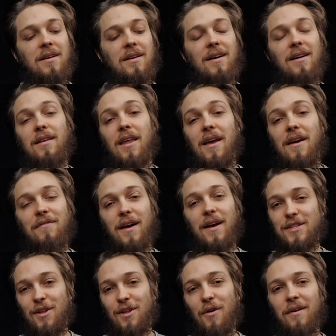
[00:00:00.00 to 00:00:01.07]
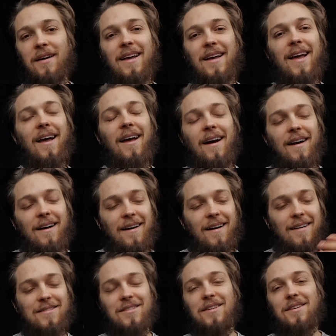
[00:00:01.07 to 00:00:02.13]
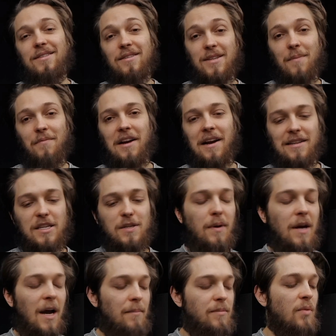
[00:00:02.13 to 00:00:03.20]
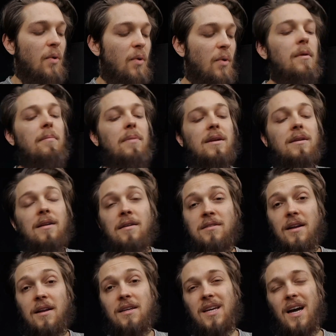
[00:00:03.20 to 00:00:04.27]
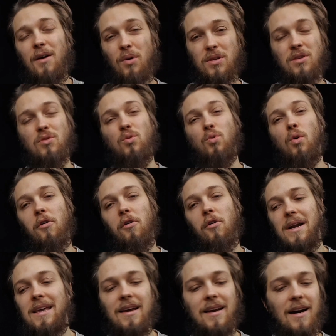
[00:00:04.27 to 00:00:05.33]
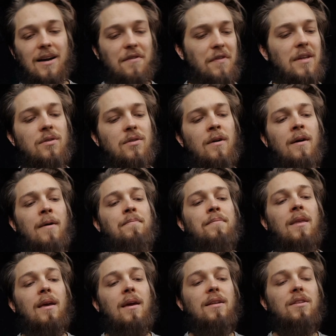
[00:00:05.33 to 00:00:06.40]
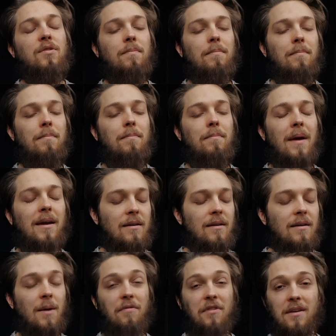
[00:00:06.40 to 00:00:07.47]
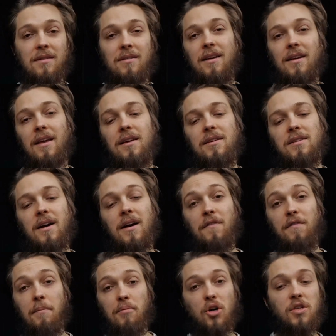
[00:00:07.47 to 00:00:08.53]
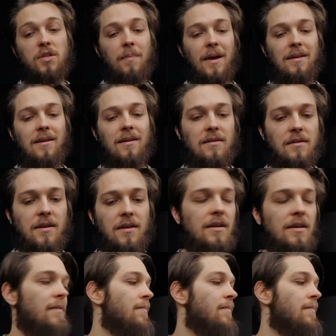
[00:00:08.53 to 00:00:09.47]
live as long until something like this becomes available, but nonetheless I wanted to go already kind of into making something that is kind of approximating this idea.